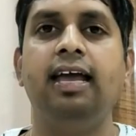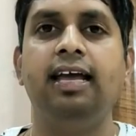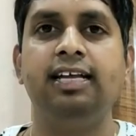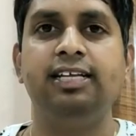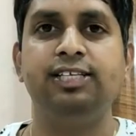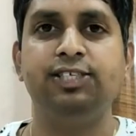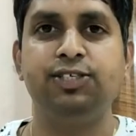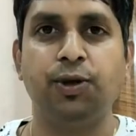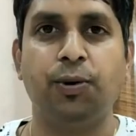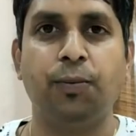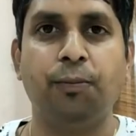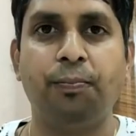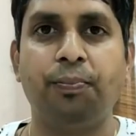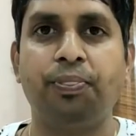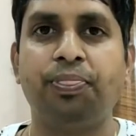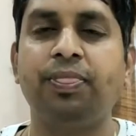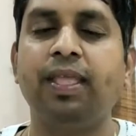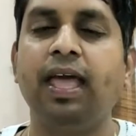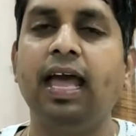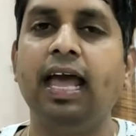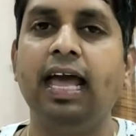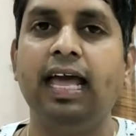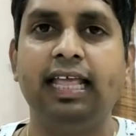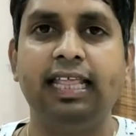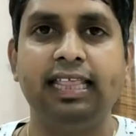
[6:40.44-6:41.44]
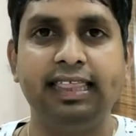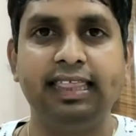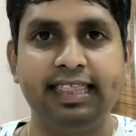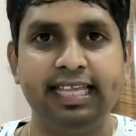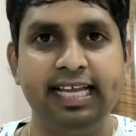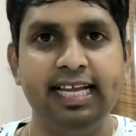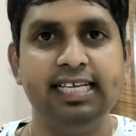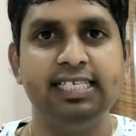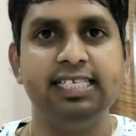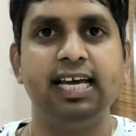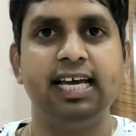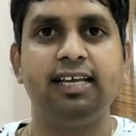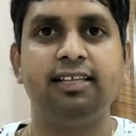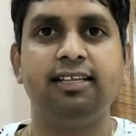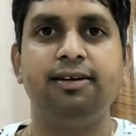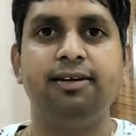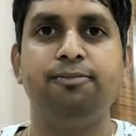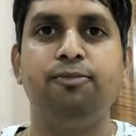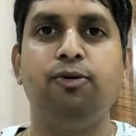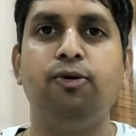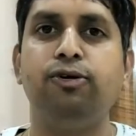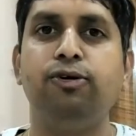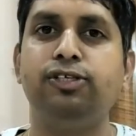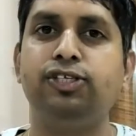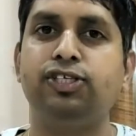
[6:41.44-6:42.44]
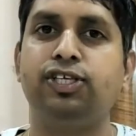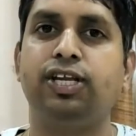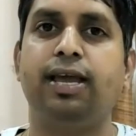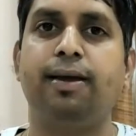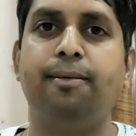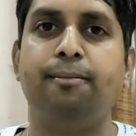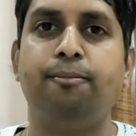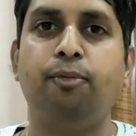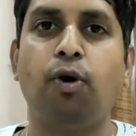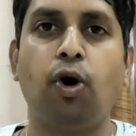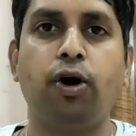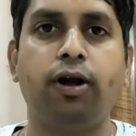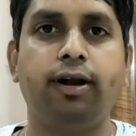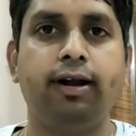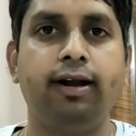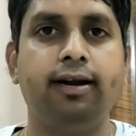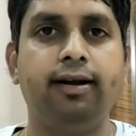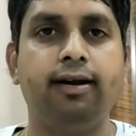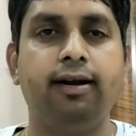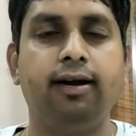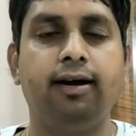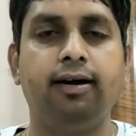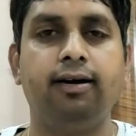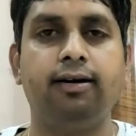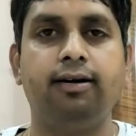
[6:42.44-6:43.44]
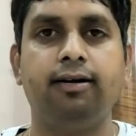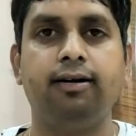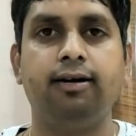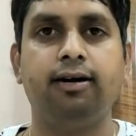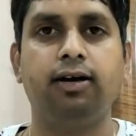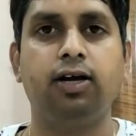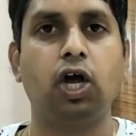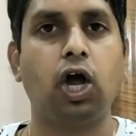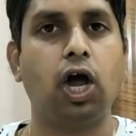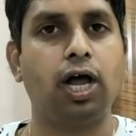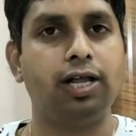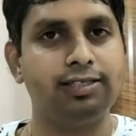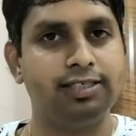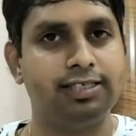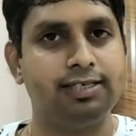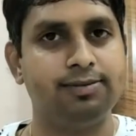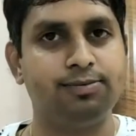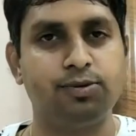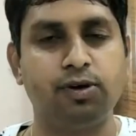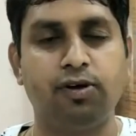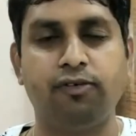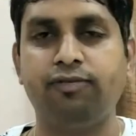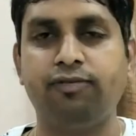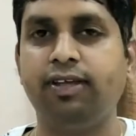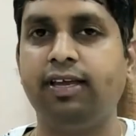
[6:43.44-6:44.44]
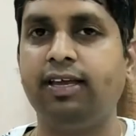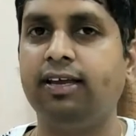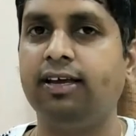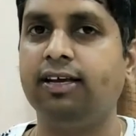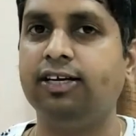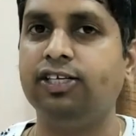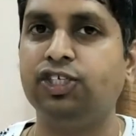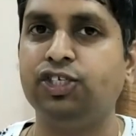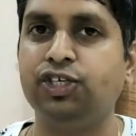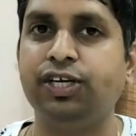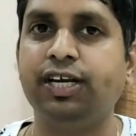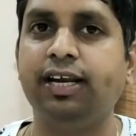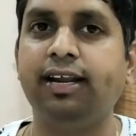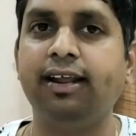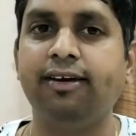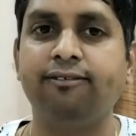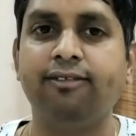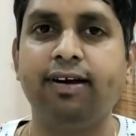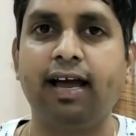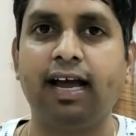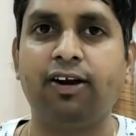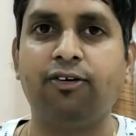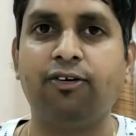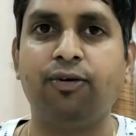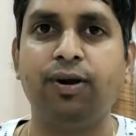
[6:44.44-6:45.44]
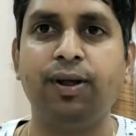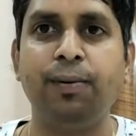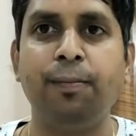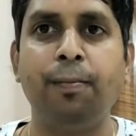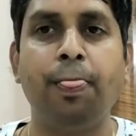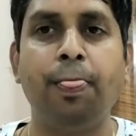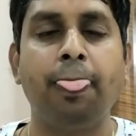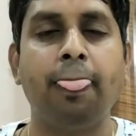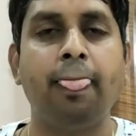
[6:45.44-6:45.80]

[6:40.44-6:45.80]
So these are the most important uh, concepts of the Azure Data Factory.